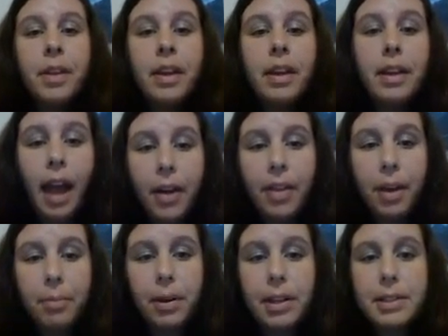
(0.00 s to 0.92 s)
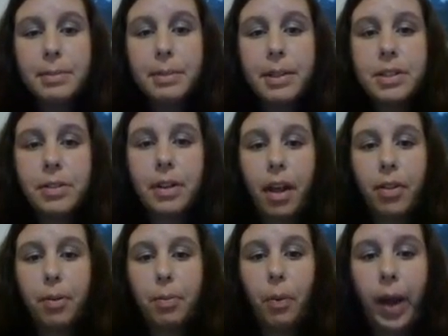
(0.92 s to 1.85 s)
Now that brings me to
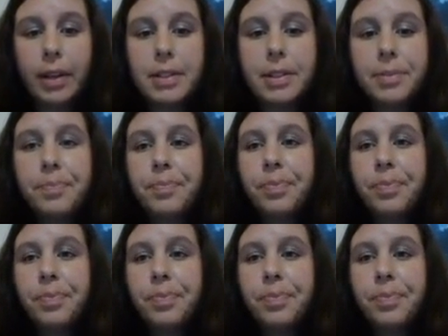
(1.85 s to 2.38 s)
another point.